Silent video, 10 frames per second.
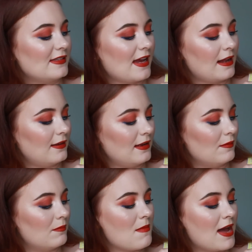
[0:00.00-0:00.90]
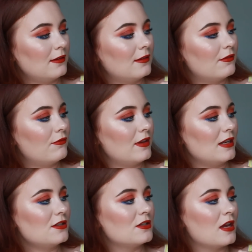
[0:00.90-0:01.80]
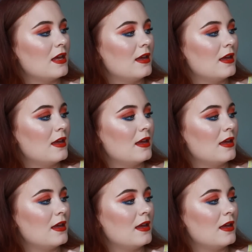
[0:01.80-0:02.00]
satin matte finish.